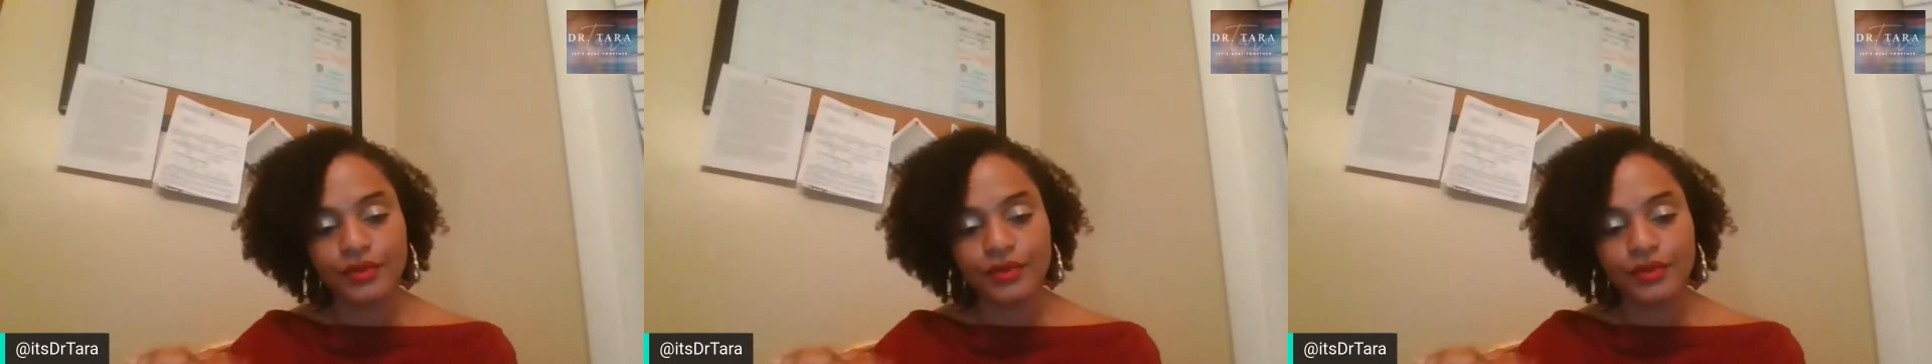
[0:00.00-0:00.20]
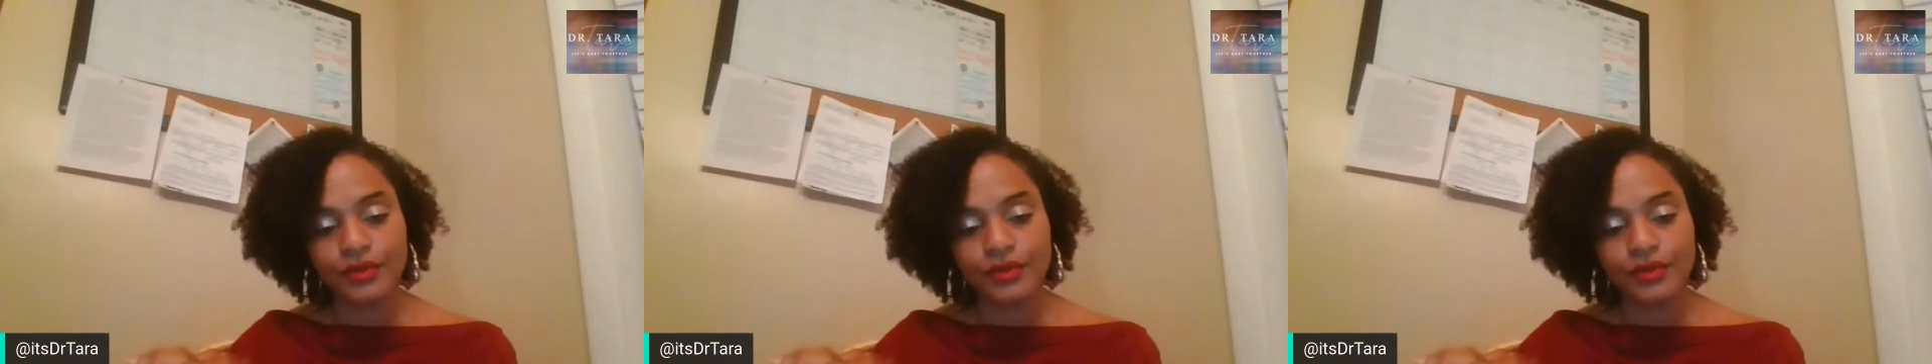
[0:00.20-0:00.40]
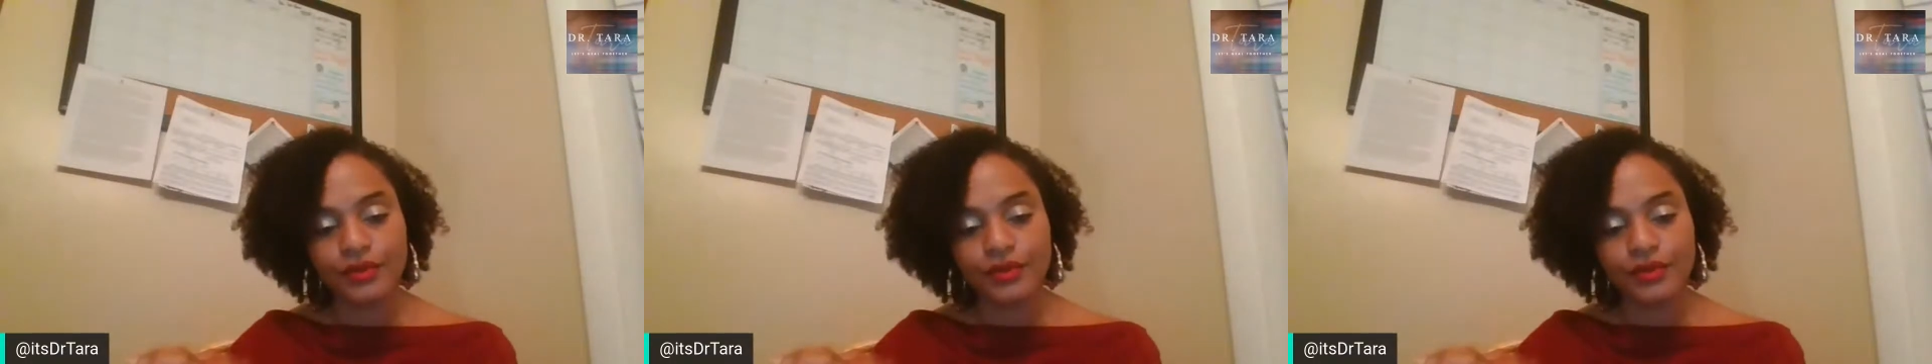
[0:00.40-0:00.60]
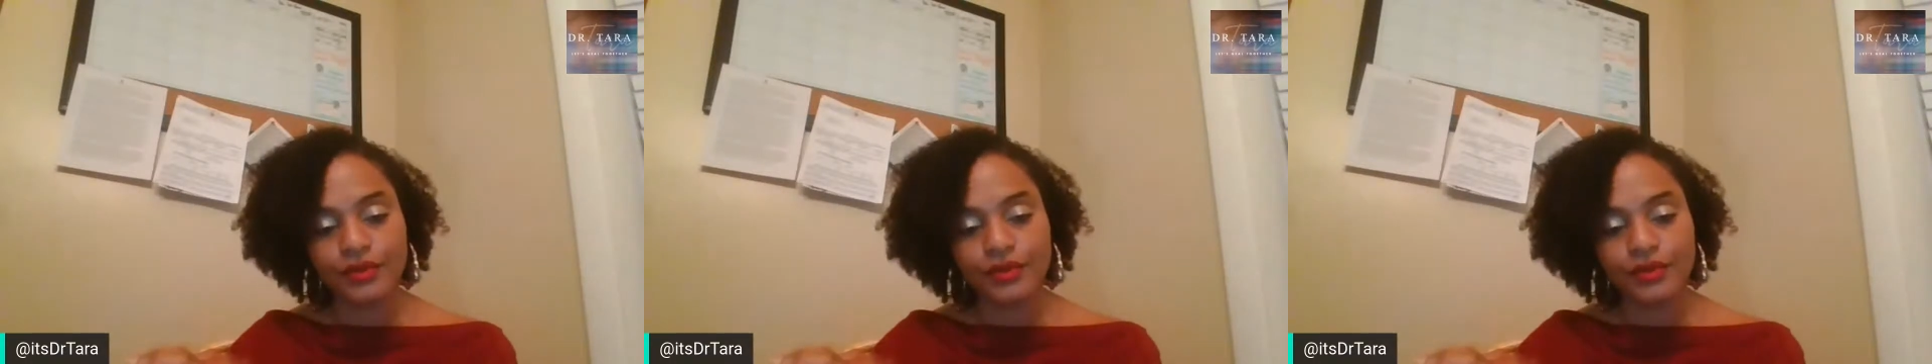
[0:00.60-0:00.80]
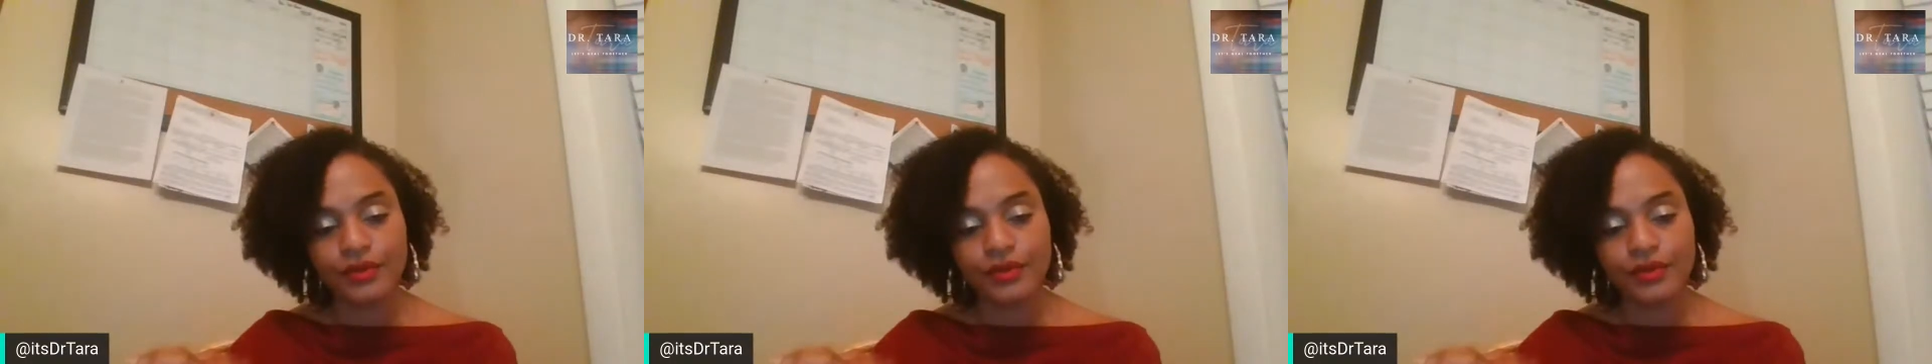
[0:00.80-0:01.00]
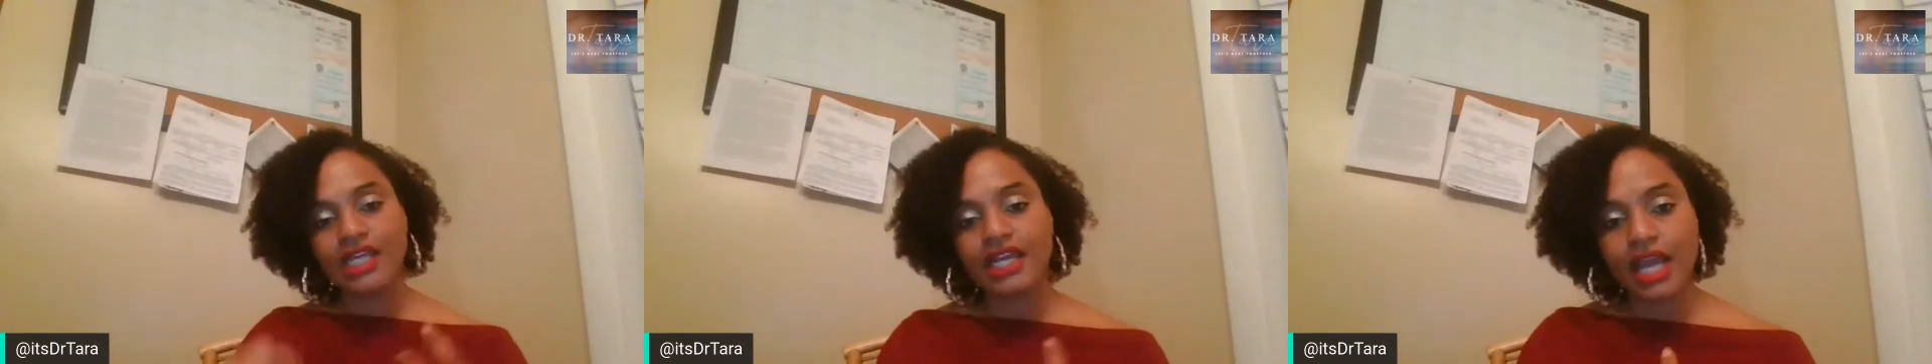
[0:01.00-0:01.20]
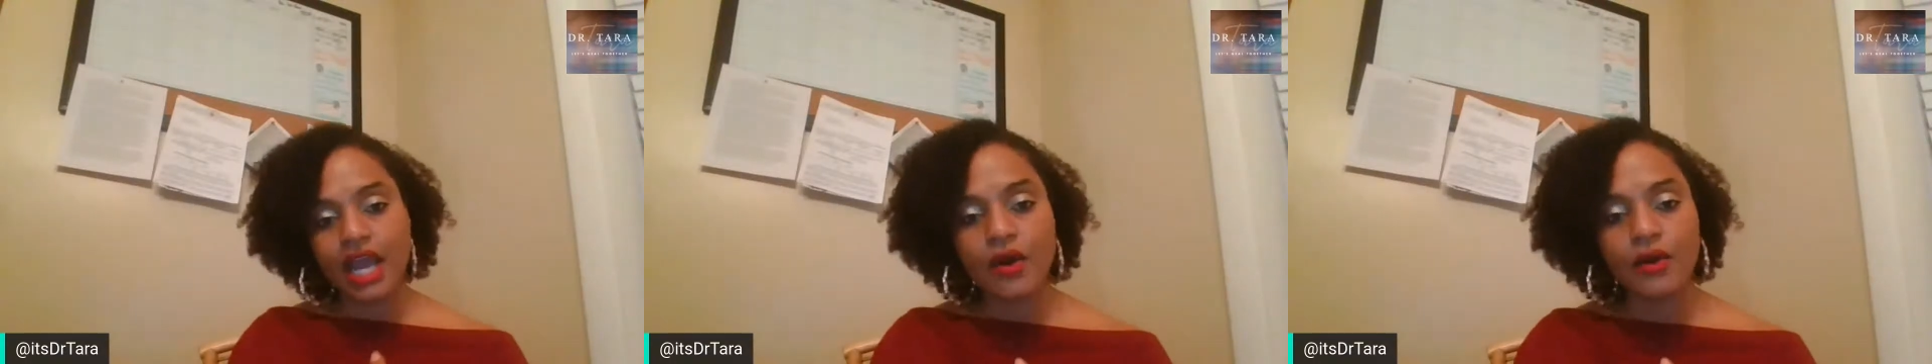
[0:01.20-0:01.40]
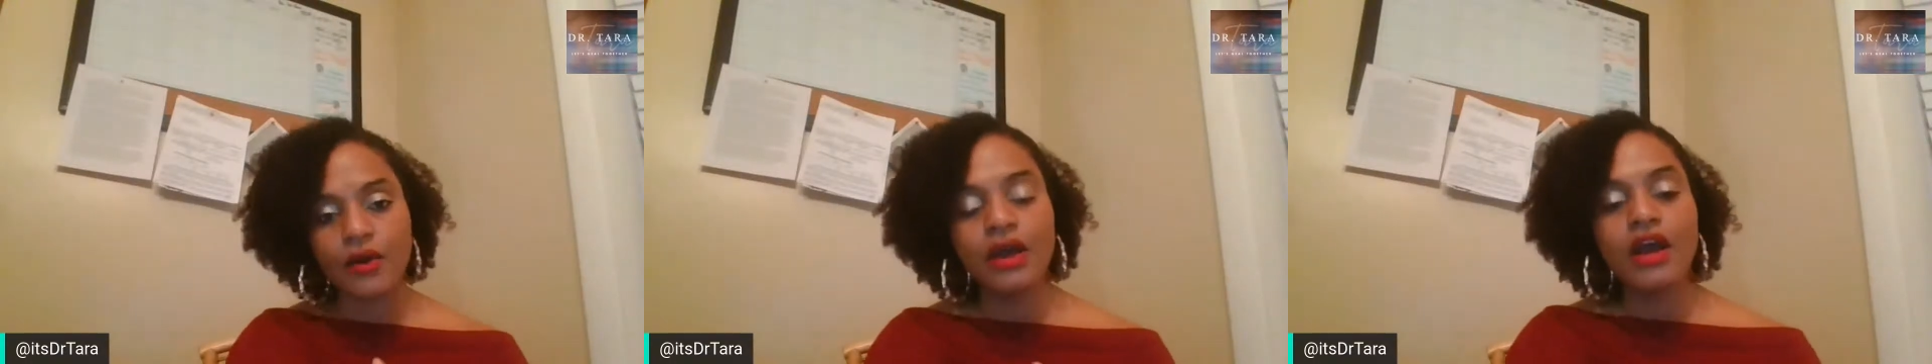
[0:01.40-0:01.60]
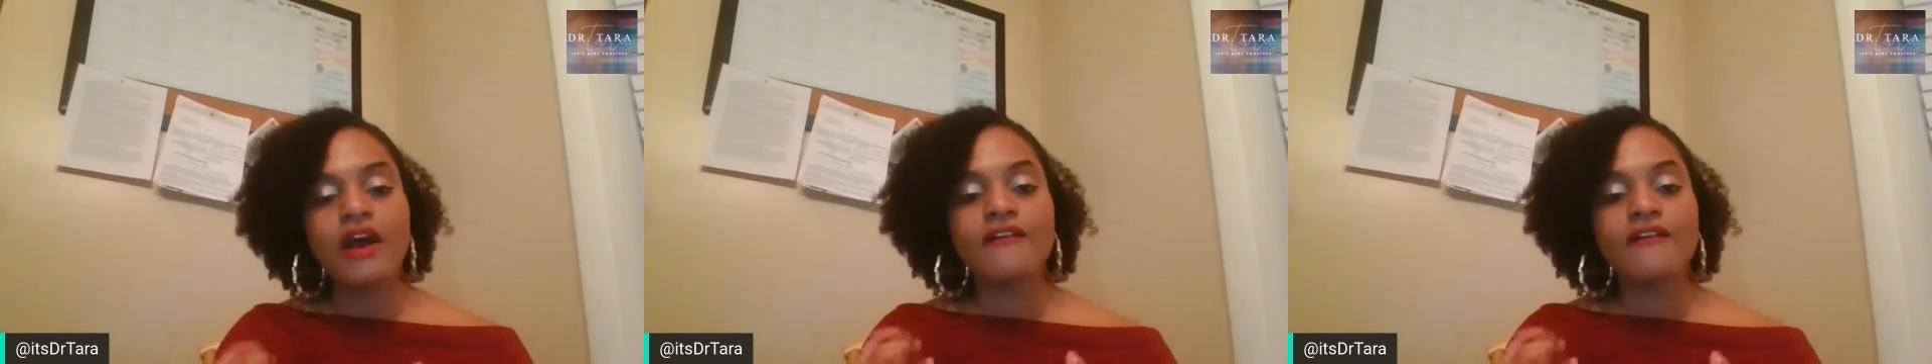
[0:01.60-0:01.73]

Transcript: And so when I check out